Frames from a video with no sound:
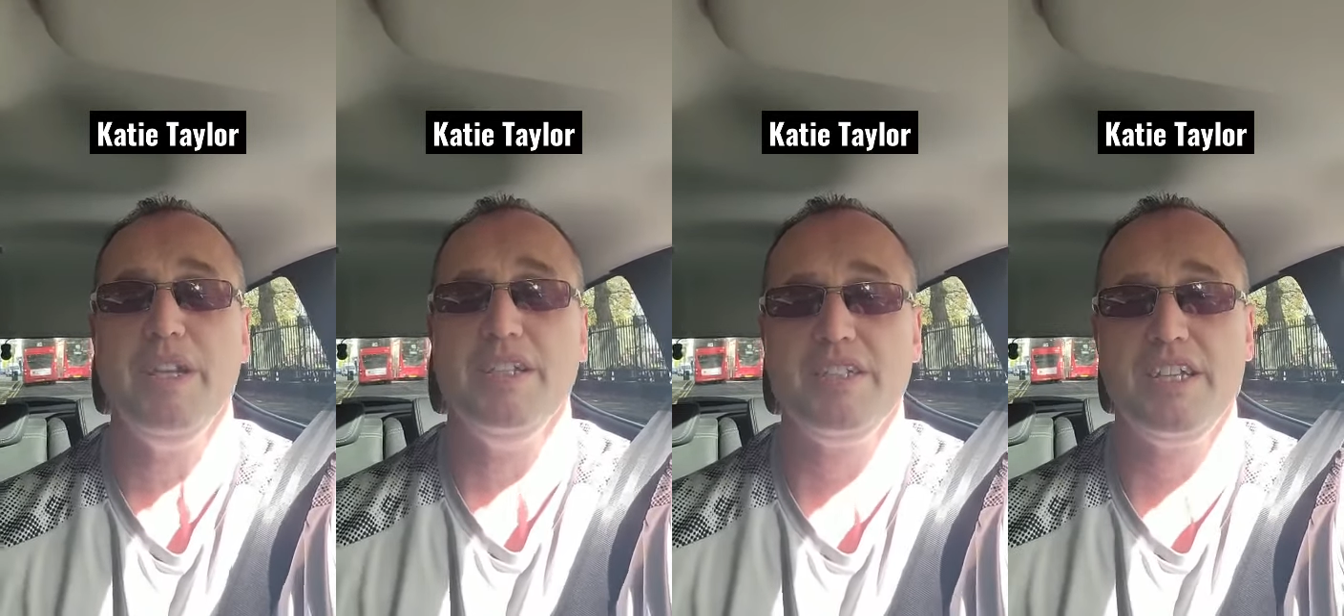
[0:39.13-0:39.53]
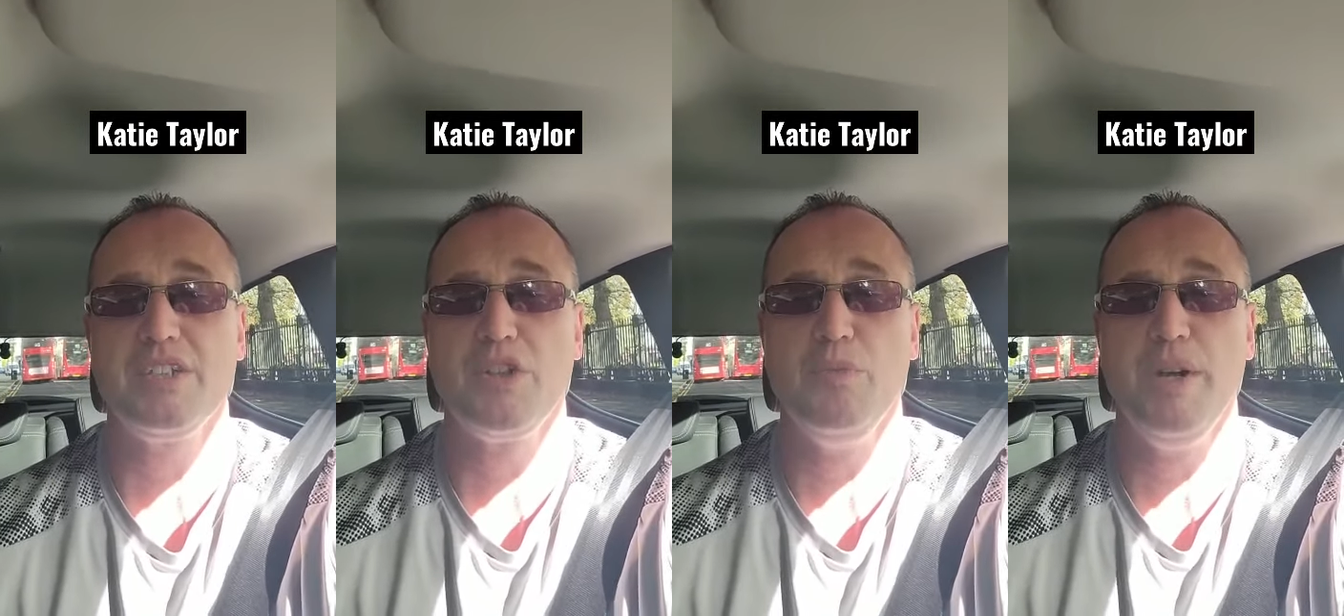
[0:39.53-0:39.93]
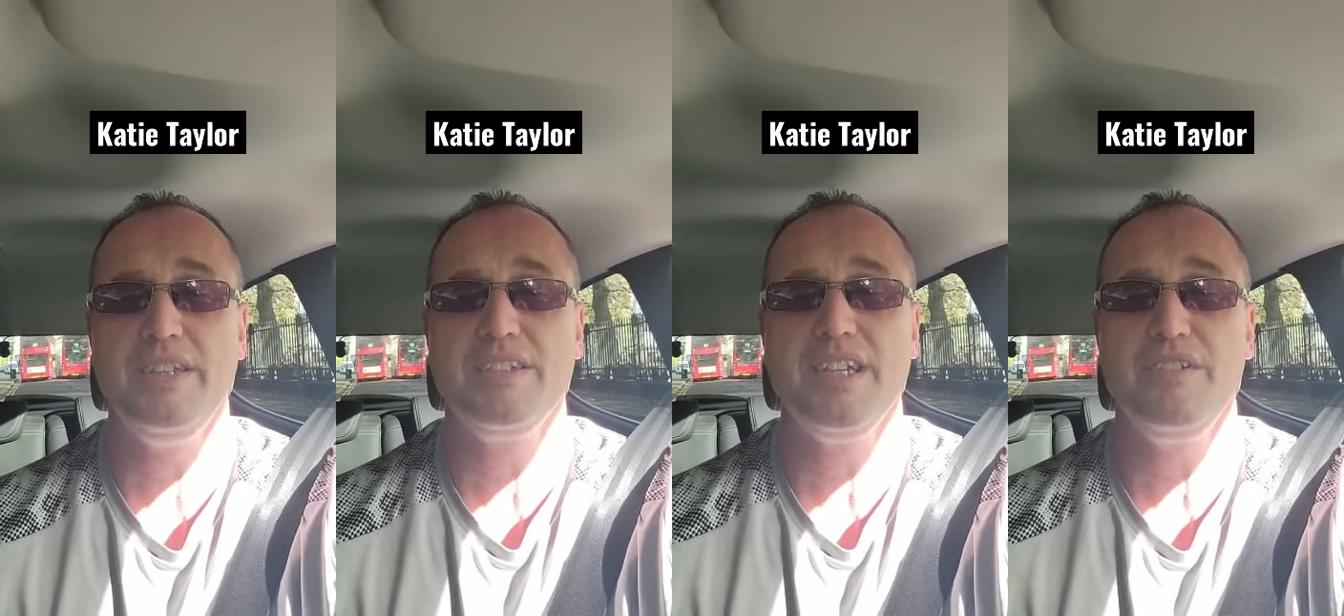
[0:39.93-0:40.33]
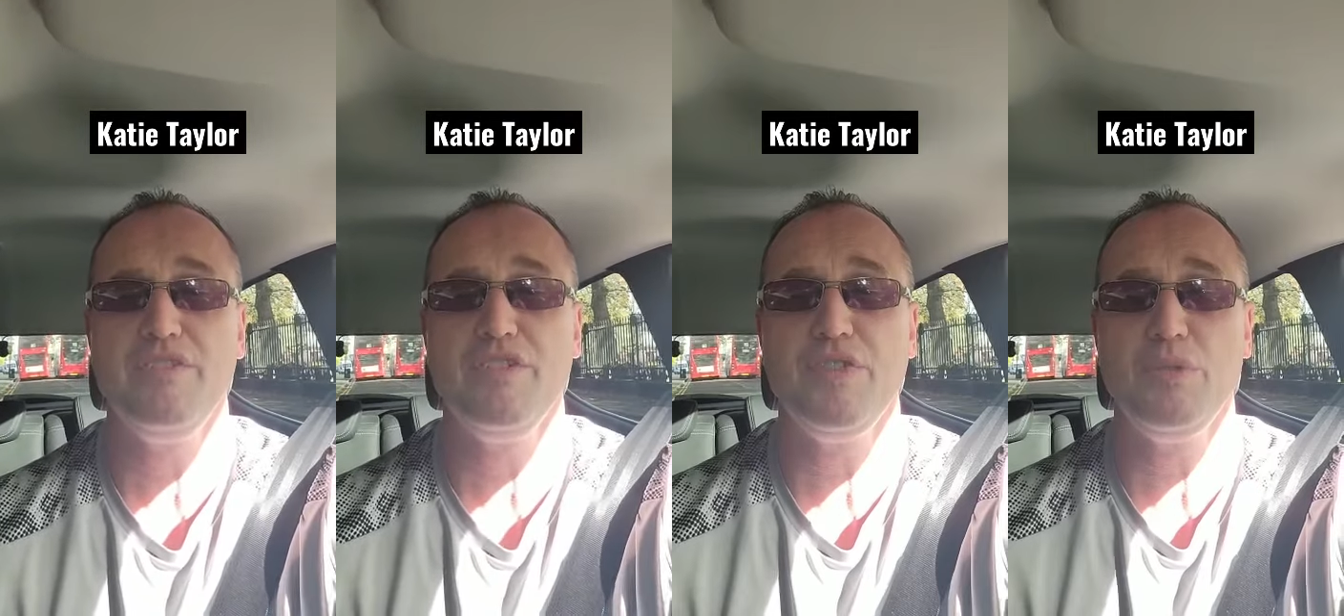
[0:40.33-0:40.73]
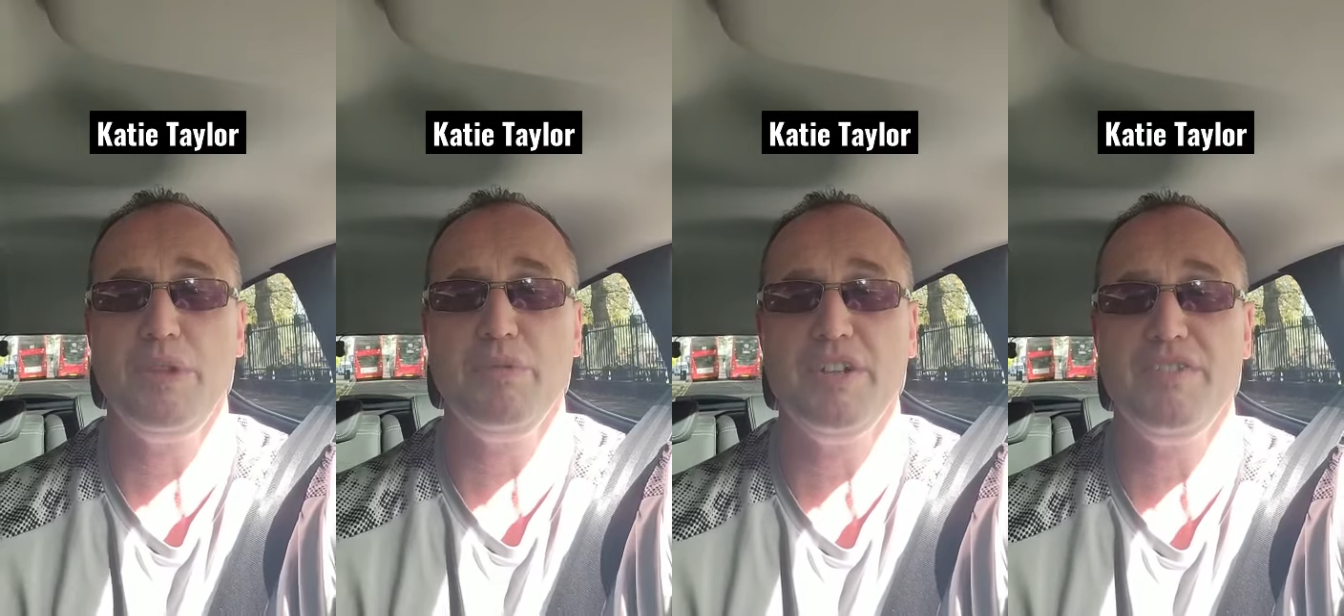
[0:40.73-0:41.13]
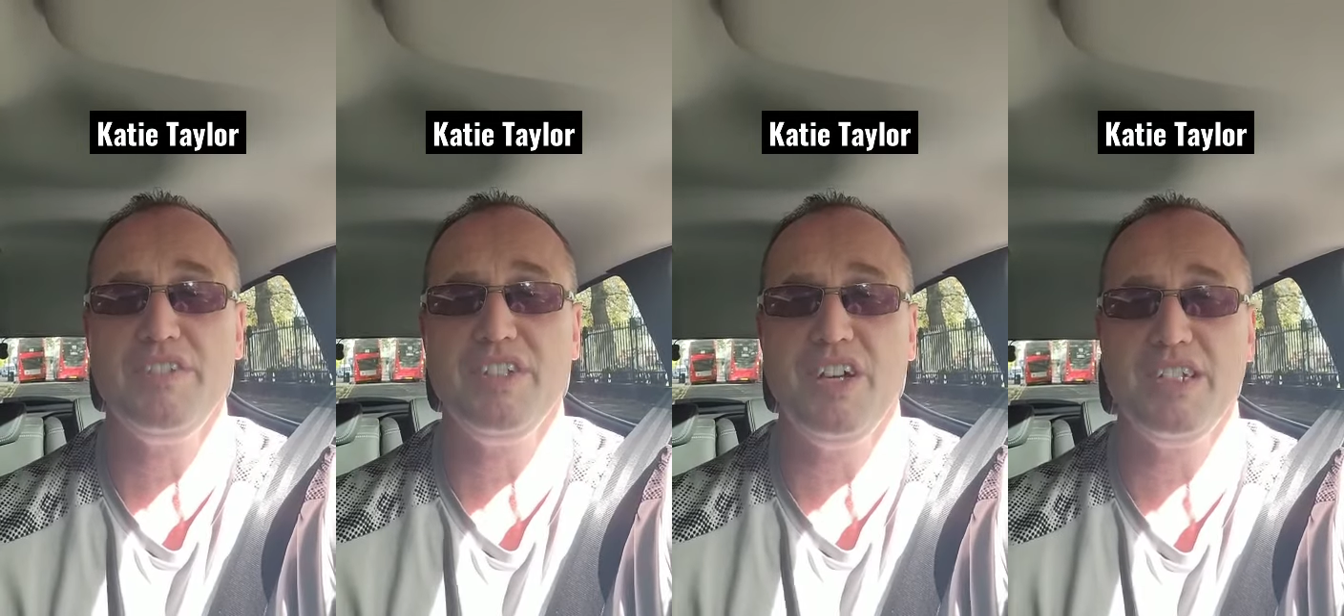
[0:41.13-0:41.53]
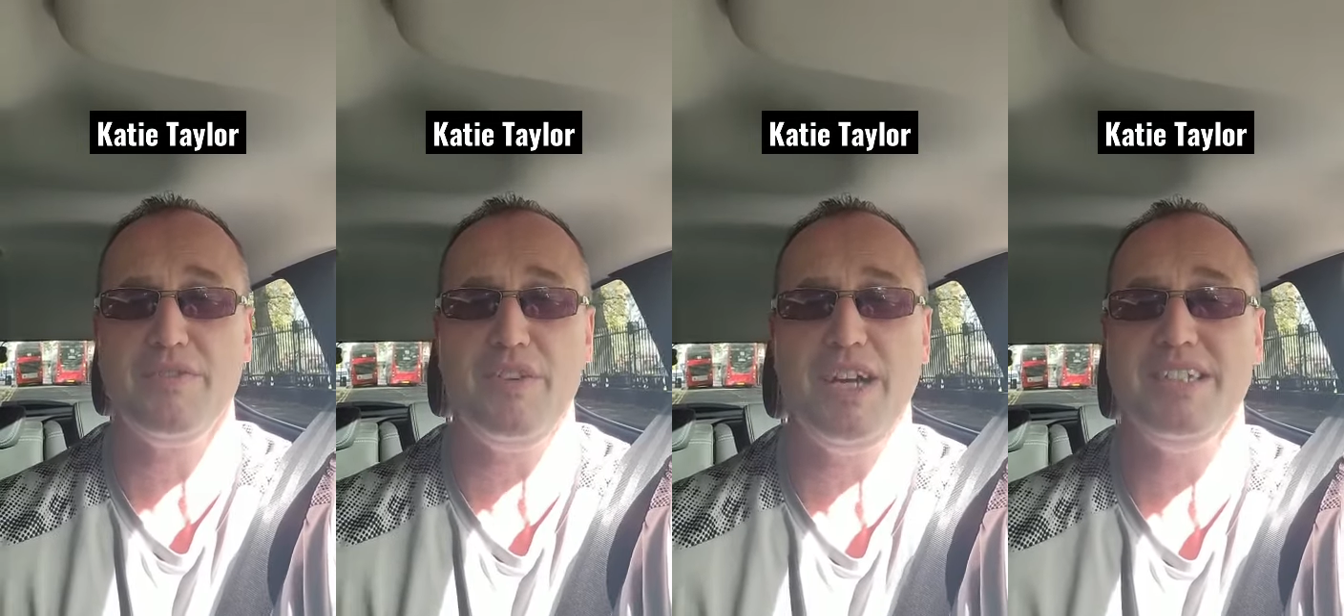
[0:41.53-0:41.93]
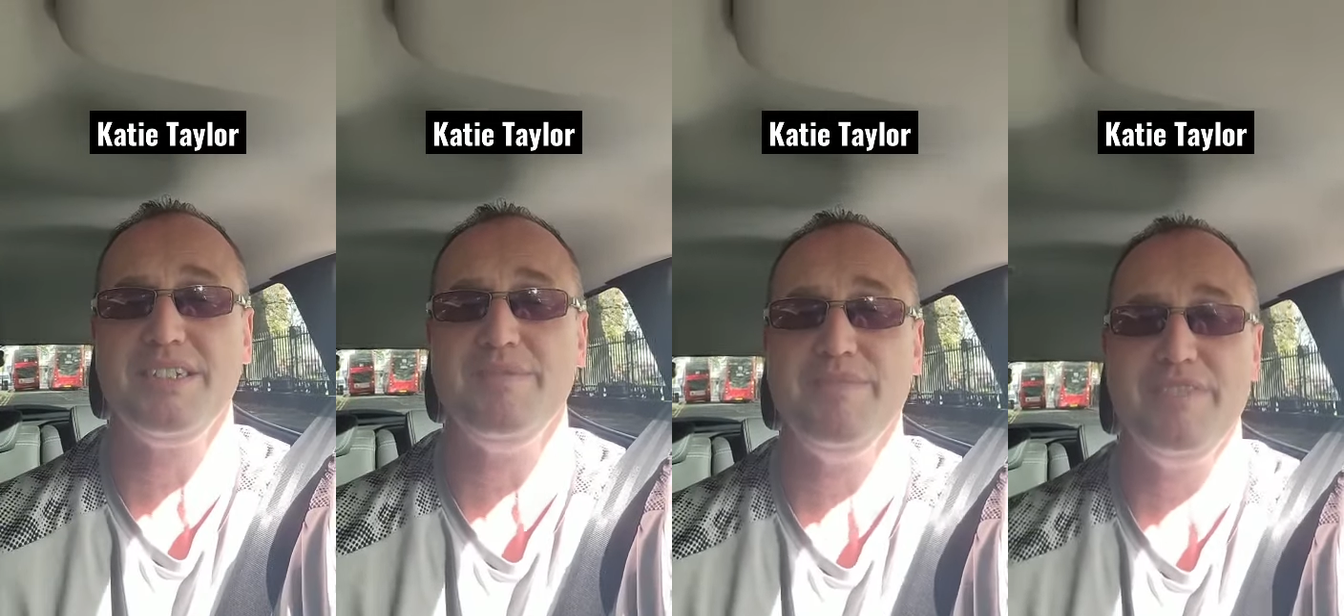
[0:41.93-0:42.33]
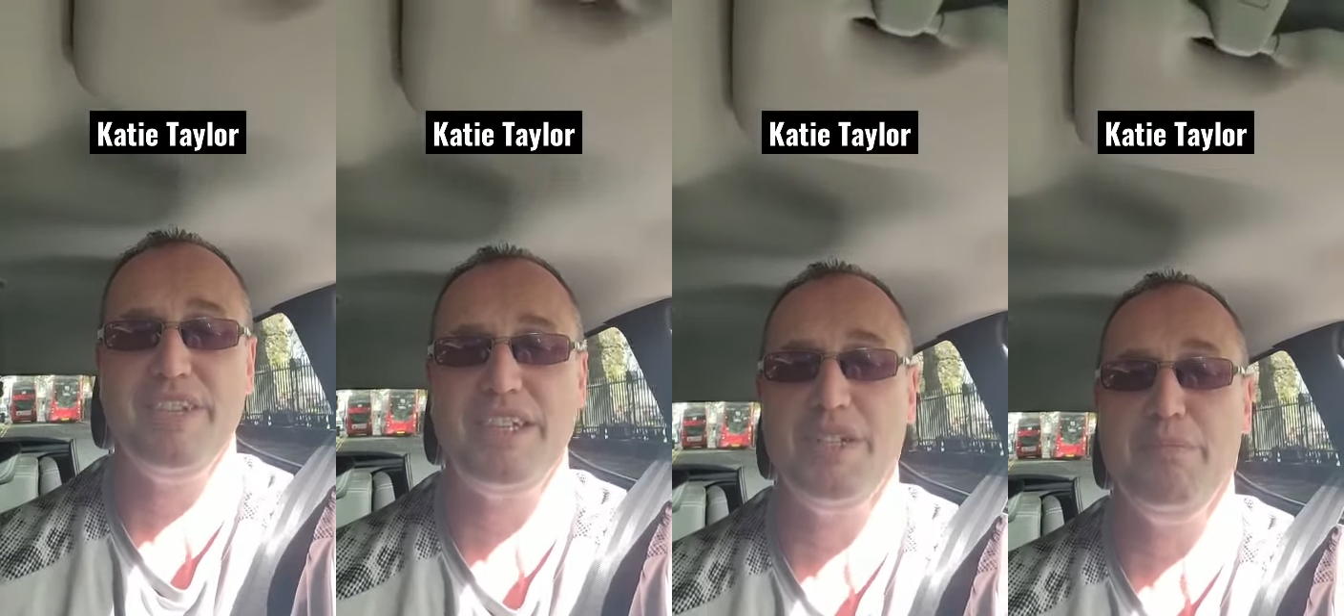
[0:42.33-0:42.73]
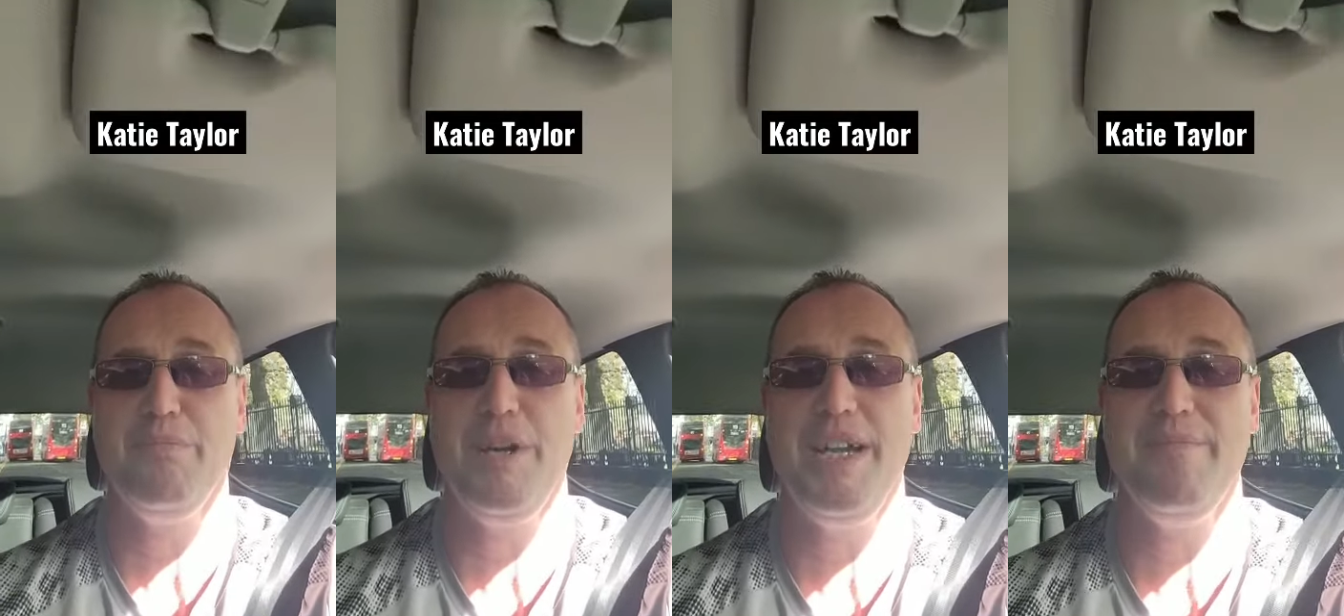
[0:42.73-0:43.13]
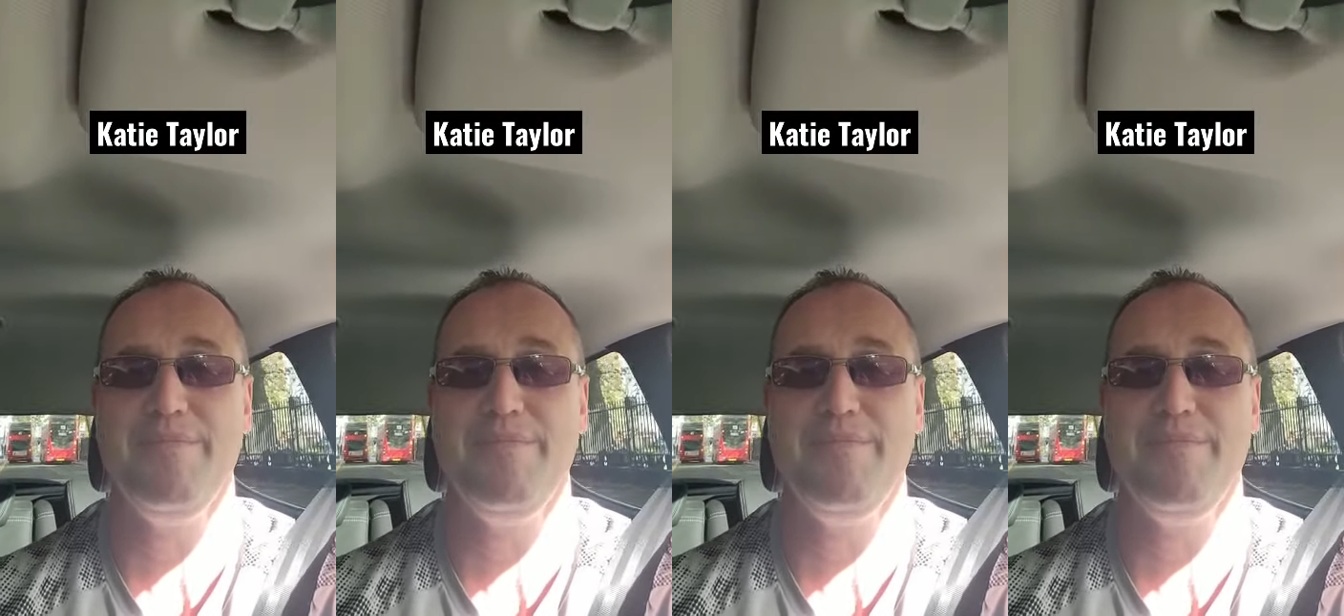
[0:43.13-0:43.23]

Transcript: see us on Wednesday for a full debrief of tonight's fights. Thank you. Bye.